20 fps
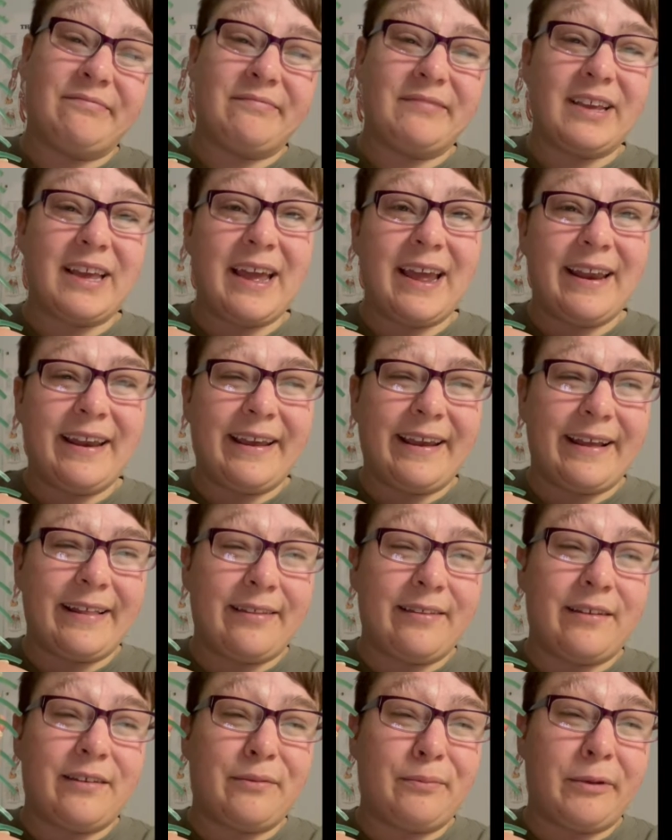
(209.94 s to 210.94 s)
kind of gets
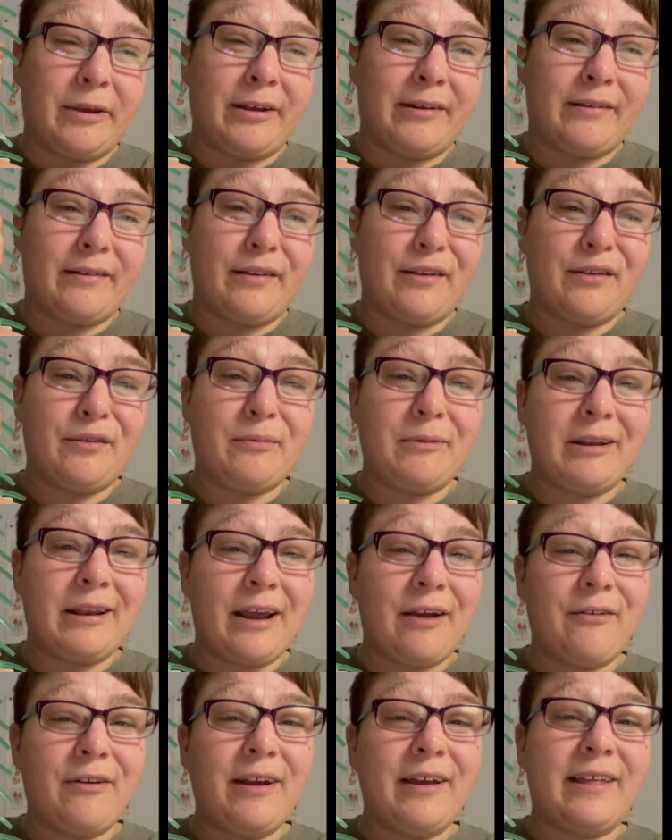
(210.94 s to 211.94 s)
us places, but
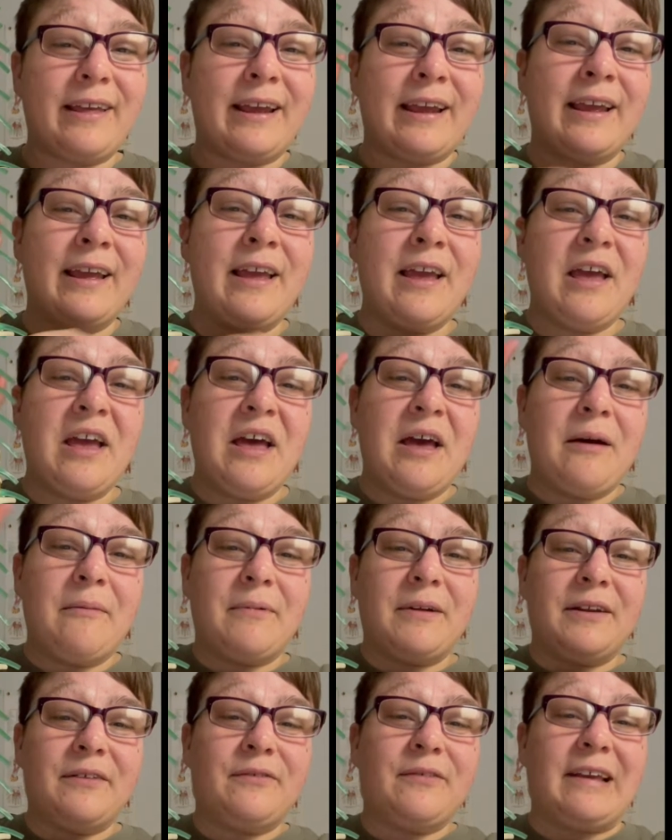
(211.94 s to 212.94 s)
not really. But
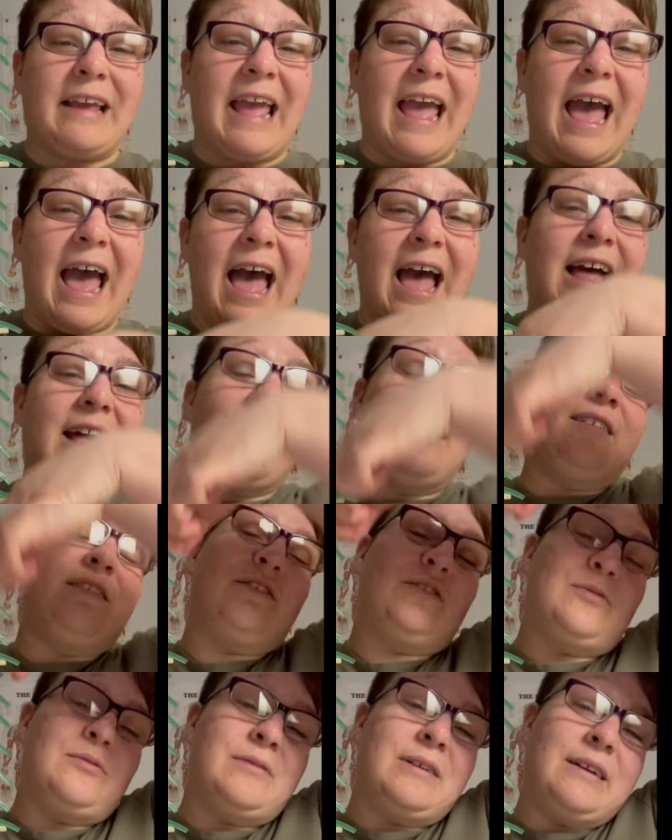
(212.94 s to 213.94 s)
if we add
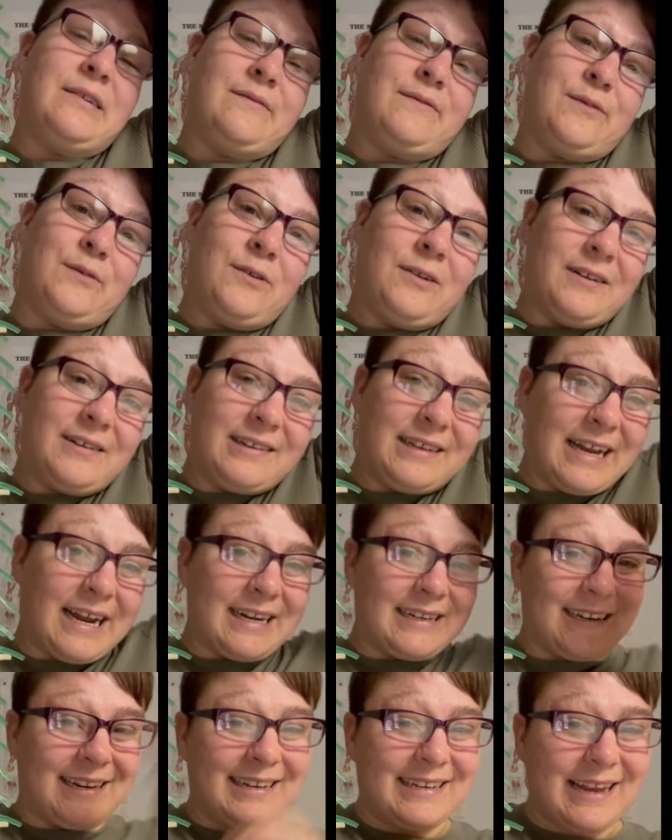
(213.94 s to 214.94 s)
24
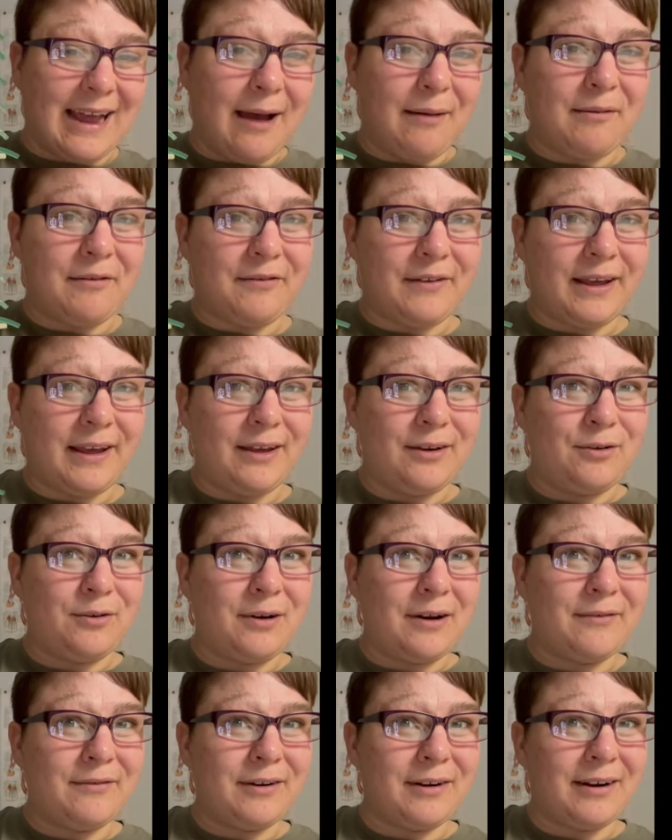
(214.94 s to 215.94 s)
stacked on top of it,
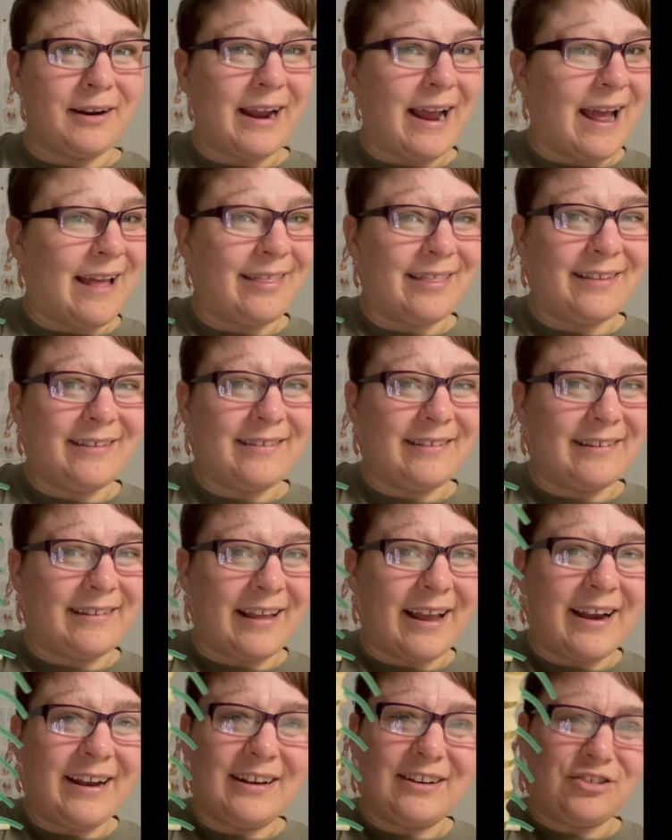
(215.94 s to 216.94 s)
whoever had this
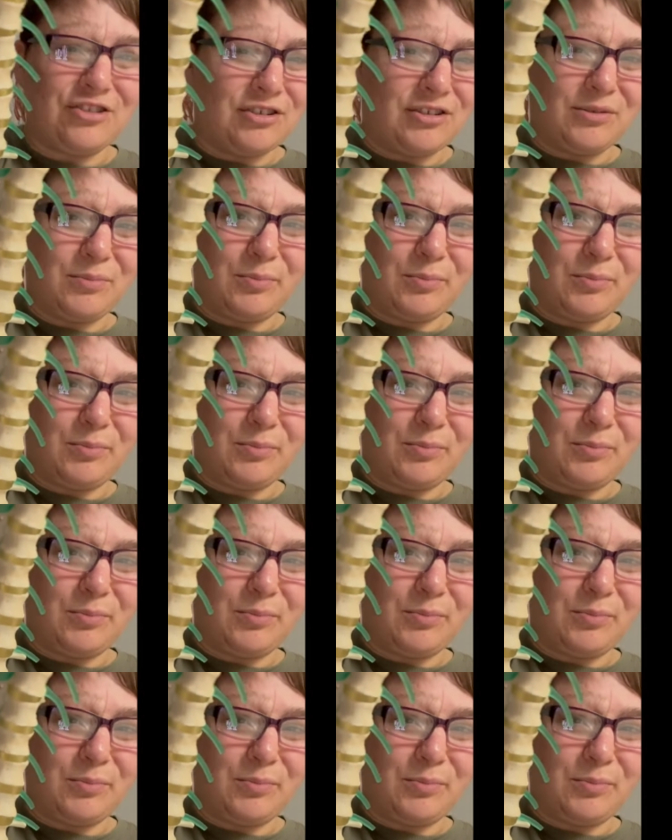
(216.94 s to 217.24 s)
design is just